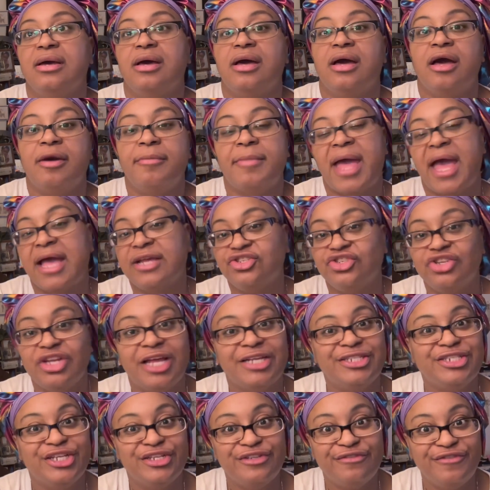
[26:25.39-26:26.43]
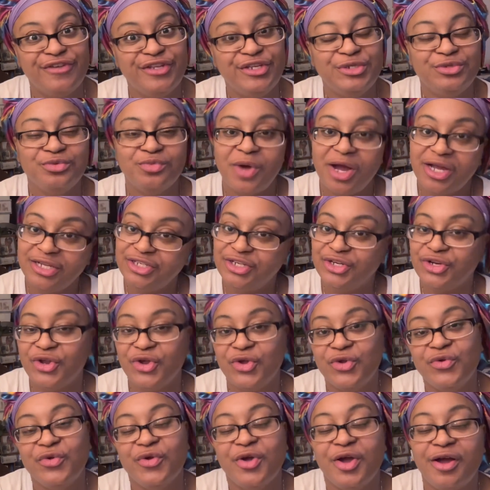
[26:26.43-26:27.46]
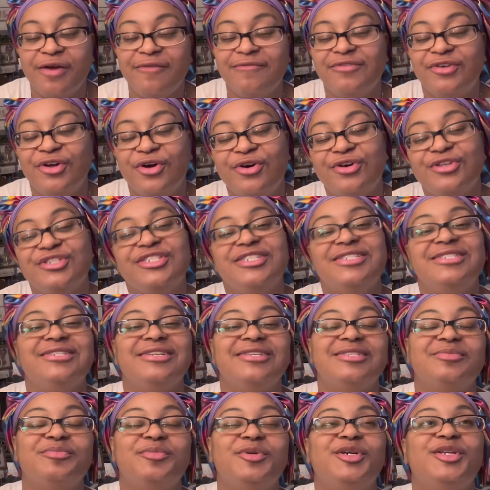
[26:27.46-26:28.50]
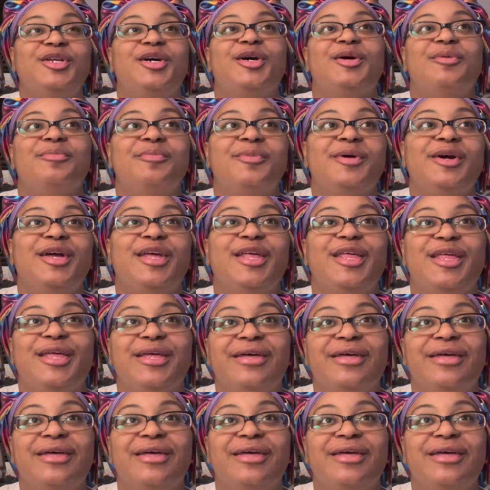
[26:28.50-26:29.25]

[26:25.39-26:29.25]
Um actually I just finished watching her um, vlog she just put up but